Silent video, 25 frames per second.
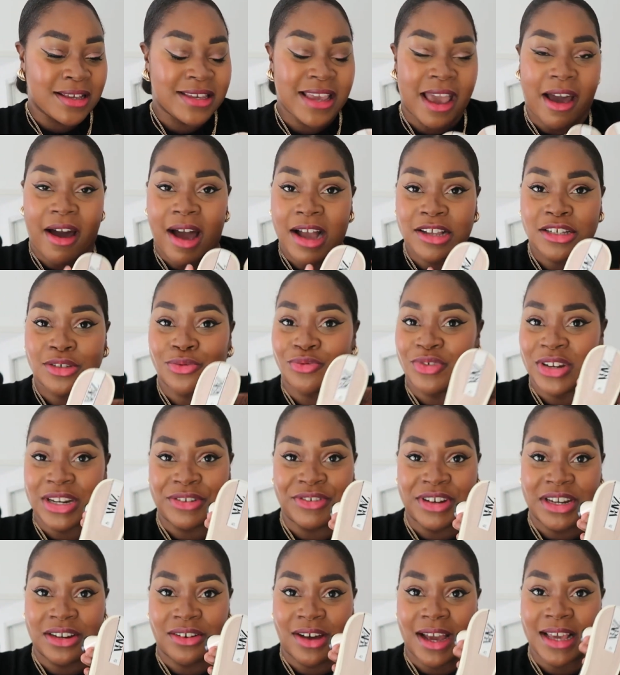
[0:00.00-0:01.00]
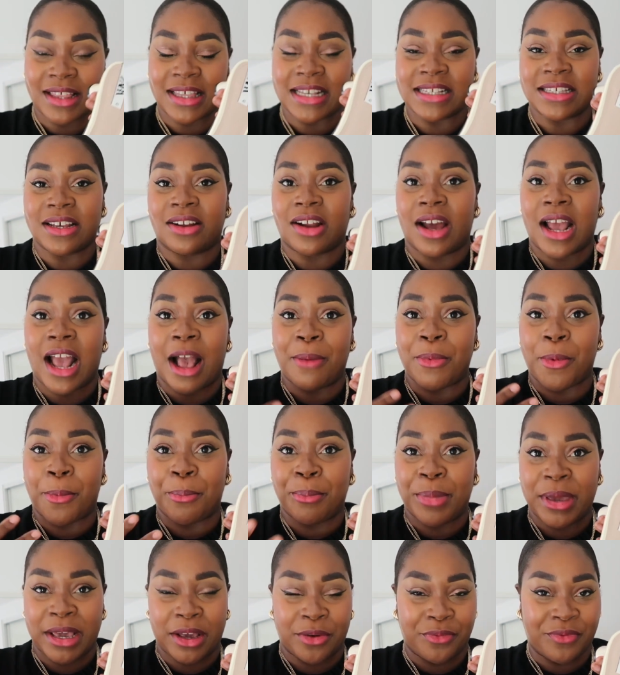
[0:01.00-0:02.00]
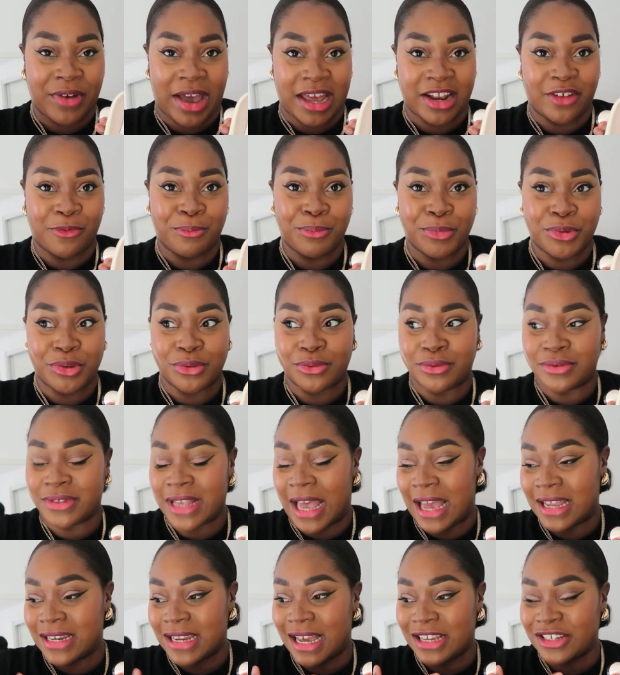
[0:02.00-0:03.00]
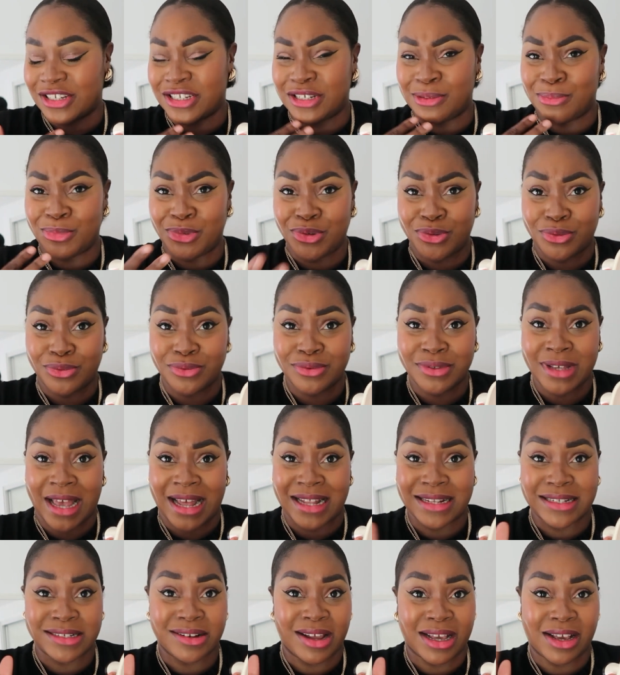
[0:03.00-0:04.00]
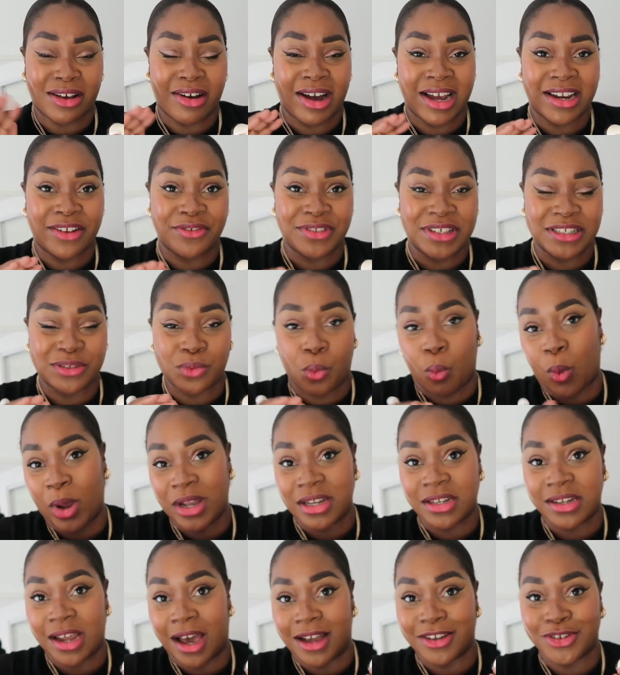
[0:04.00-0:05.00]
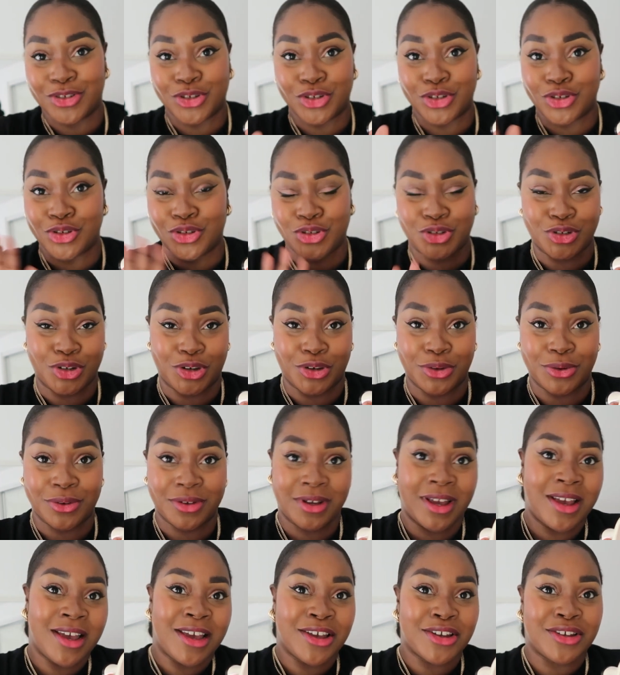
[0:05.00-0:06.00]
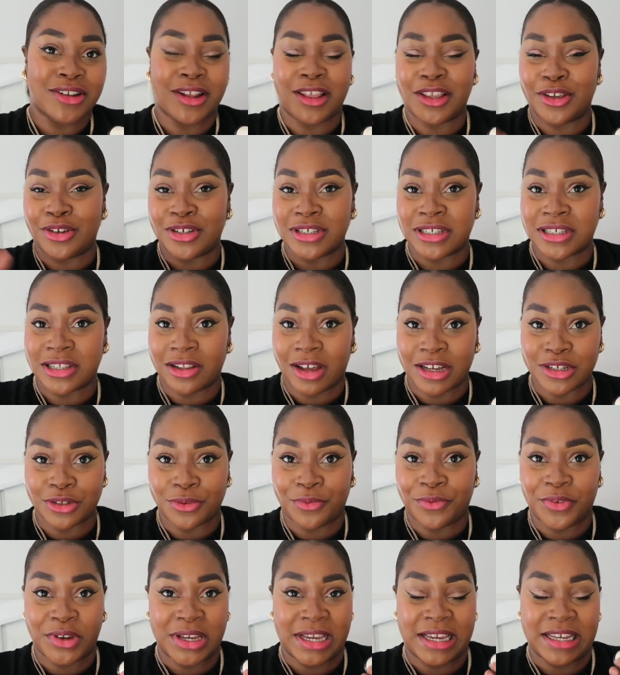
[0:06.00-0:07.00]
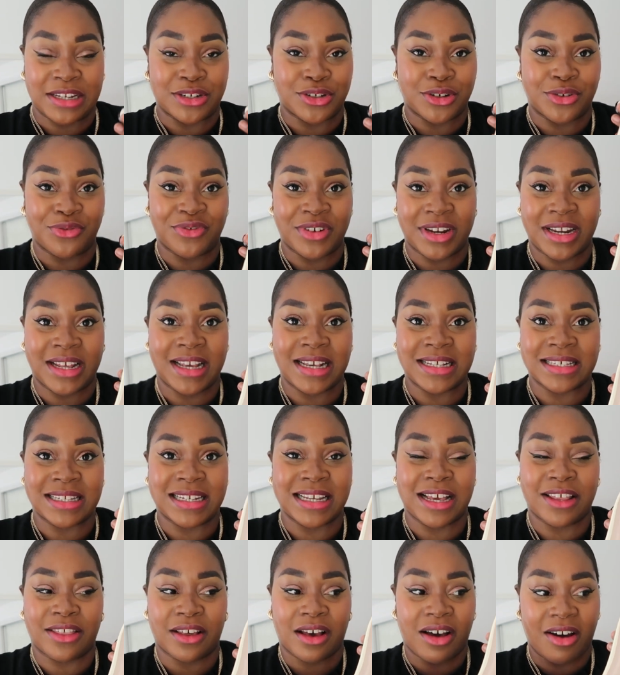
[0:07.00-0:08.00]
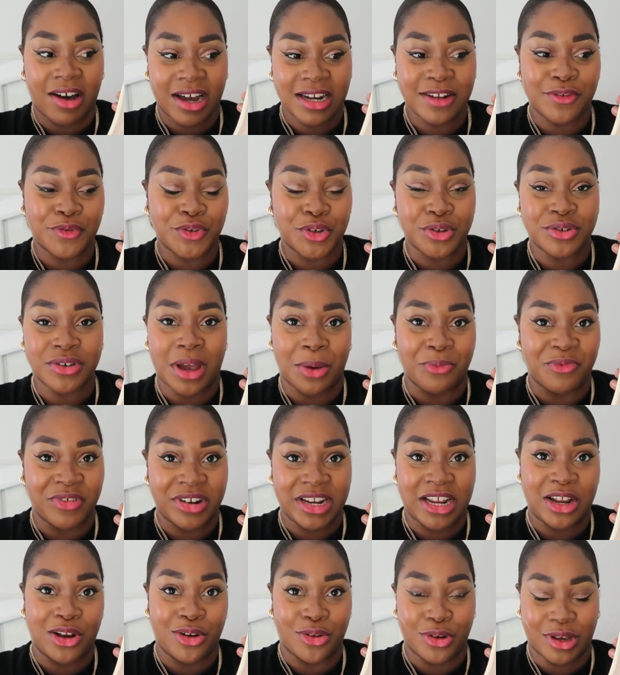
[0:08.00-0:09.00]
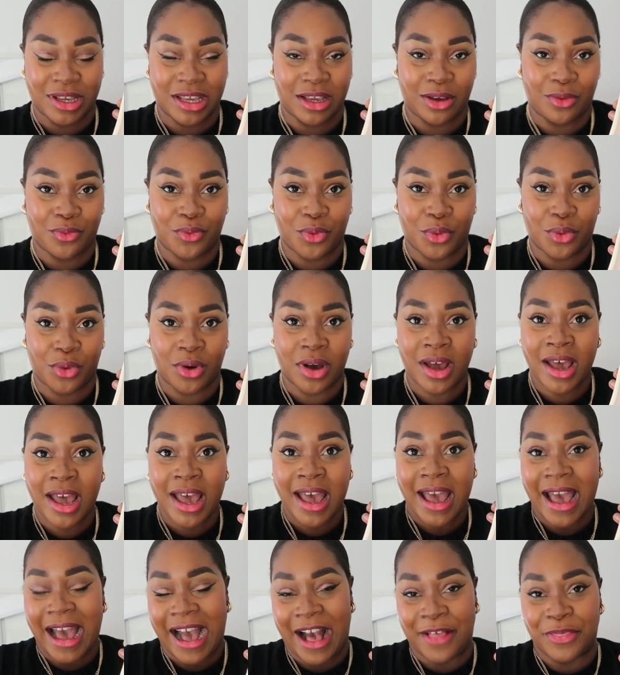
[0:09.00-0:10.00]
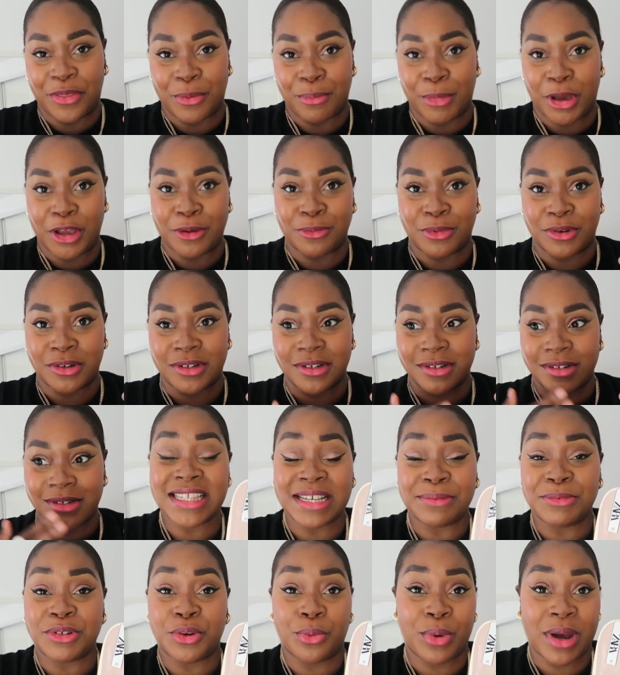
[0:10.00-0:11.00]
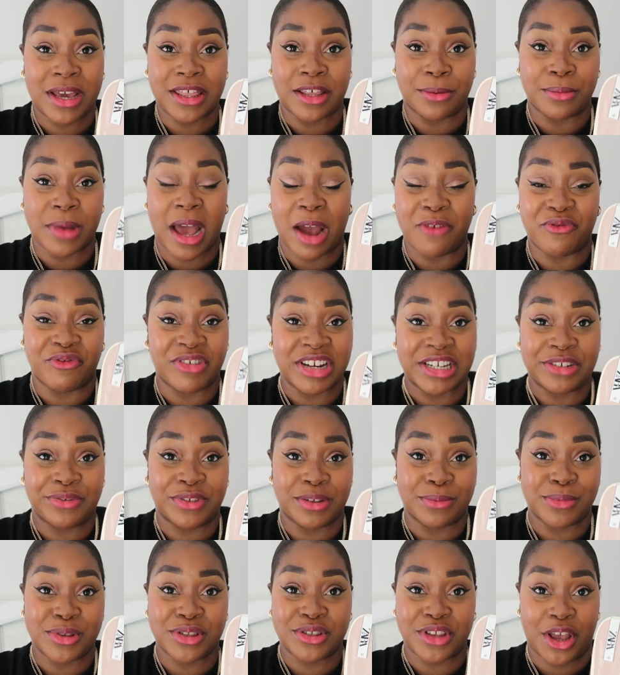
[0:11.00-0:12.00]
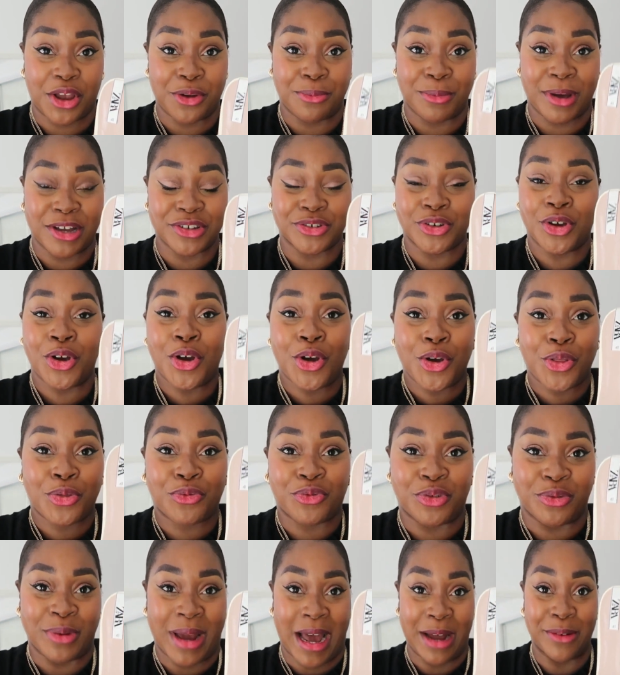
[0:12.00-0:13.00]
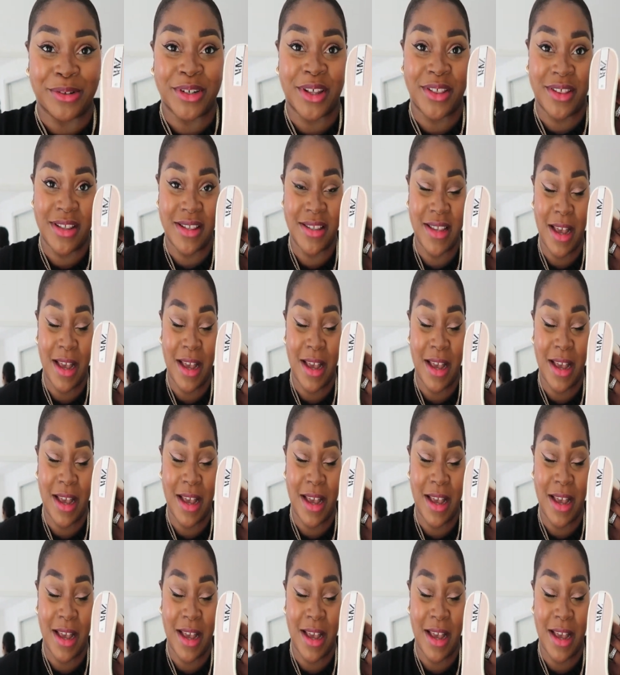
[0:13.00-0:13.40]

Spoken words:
Yeah, I just really, really like these, and I am a big fan of mules. And actually mules and like kind of this one touch shoe, you know, that you can slide your feet into really easily, are the kind of shoes I'm really looking for at the moment. I seem to wear them and reach for them so much throughout the summer.